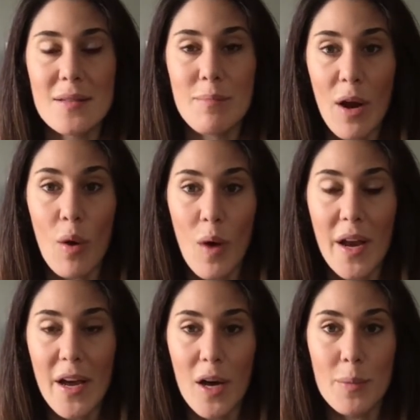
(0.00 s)

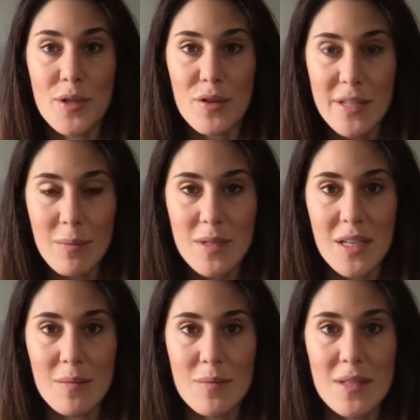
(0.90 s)
marijuana helps your
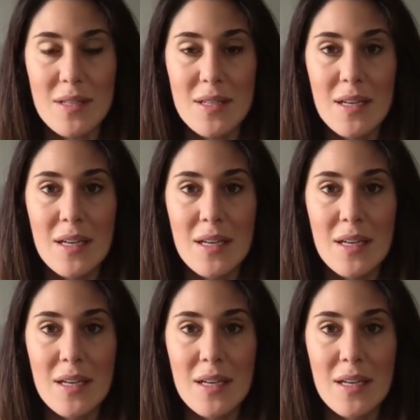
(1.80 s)
symptoms.